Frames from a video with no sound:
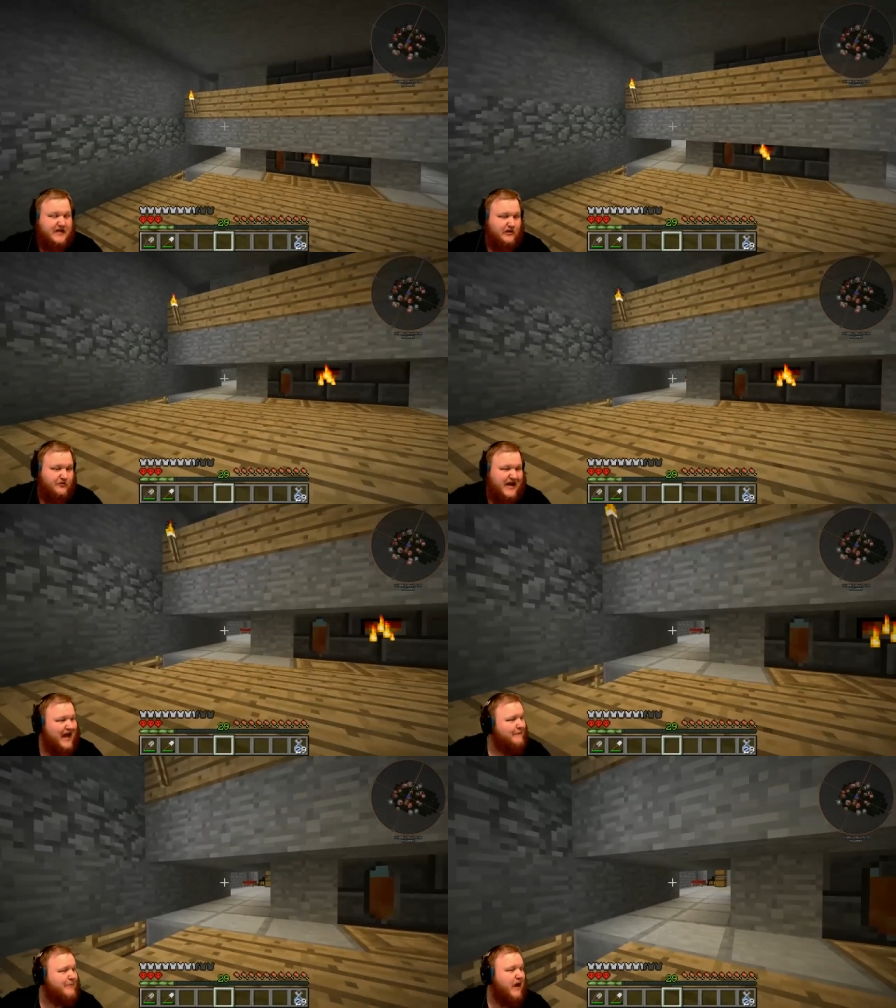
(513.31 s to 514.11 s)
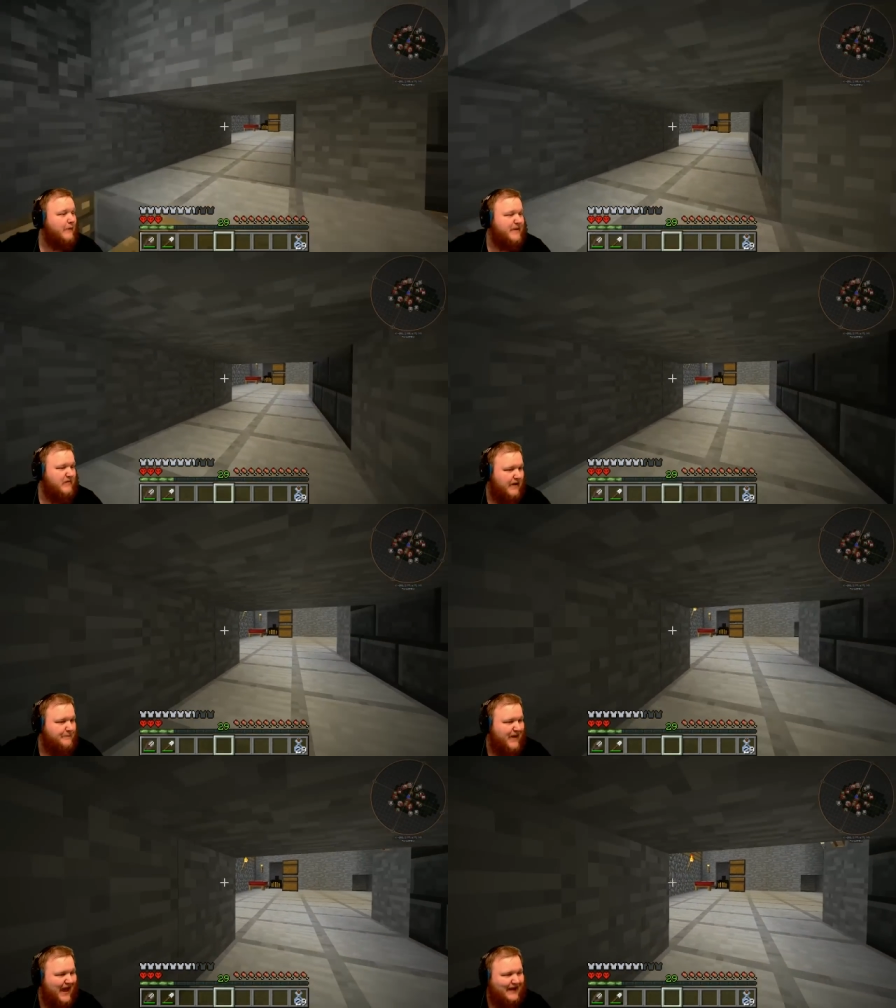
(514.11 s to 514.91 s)
take a little nap. I'll be
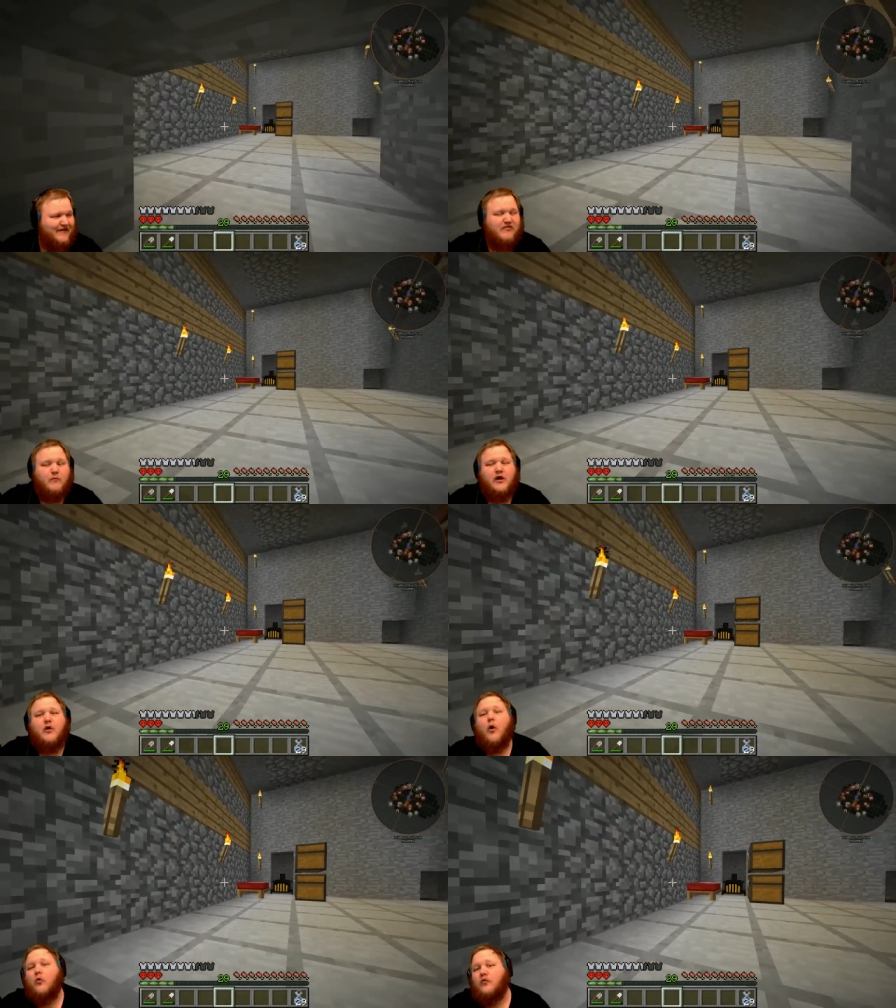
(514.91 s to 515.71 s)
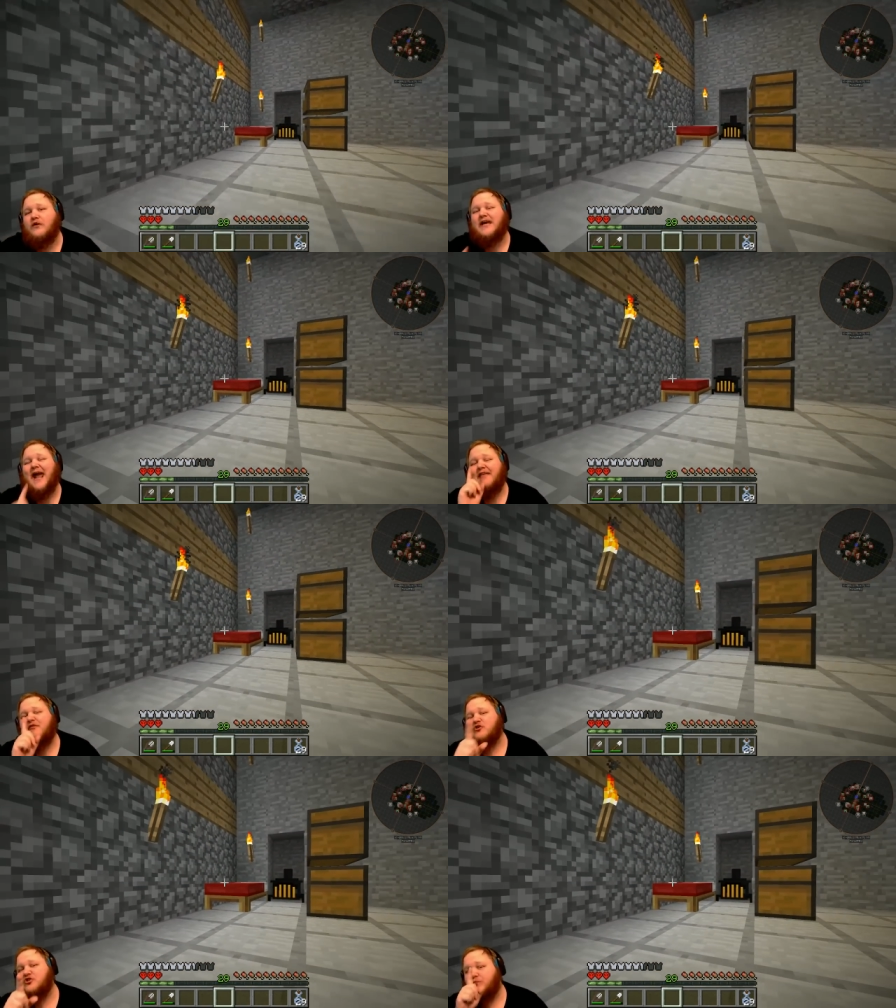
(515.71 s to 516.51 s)
right back, and then we're going to go
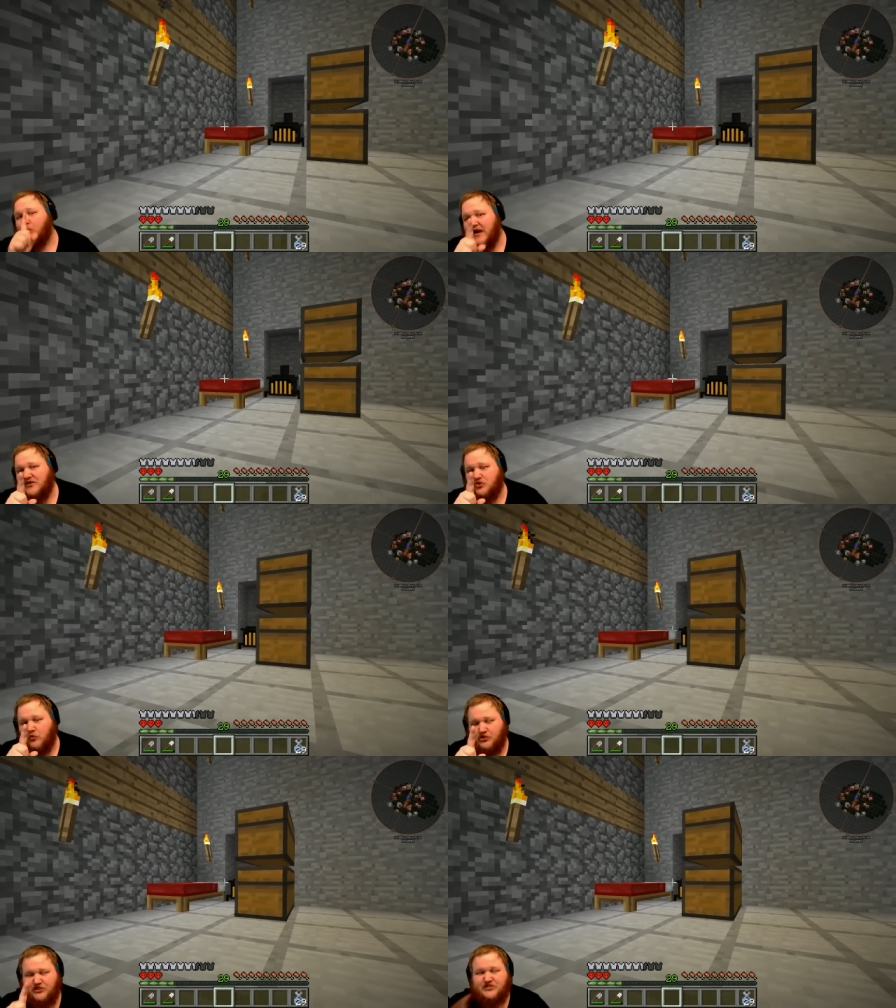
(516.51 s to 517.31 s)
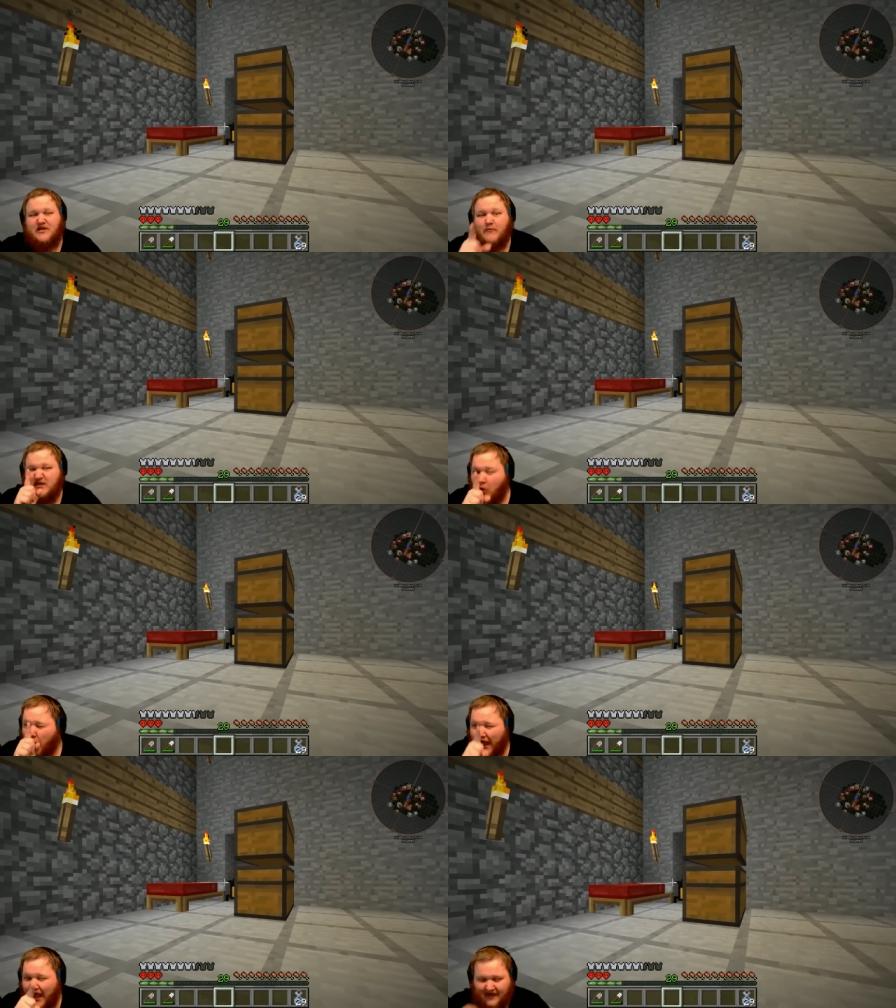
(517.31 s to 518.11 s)
gather some resources that we
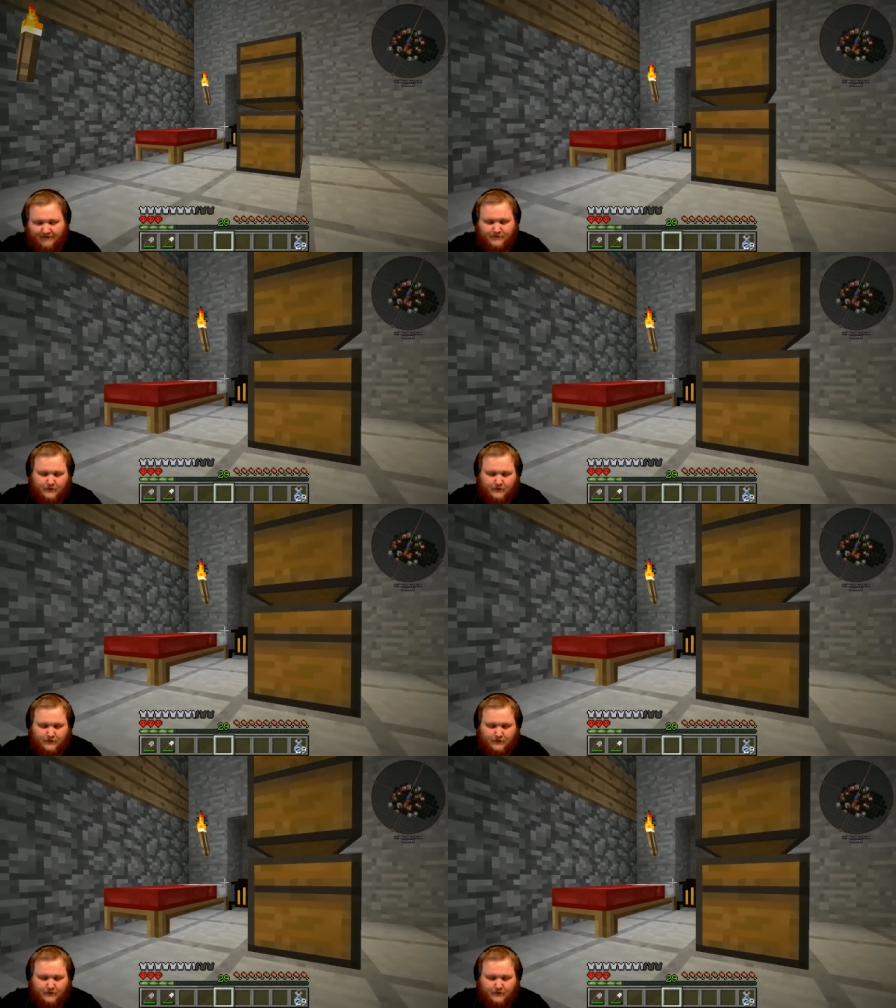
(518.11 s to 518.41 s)
don't have.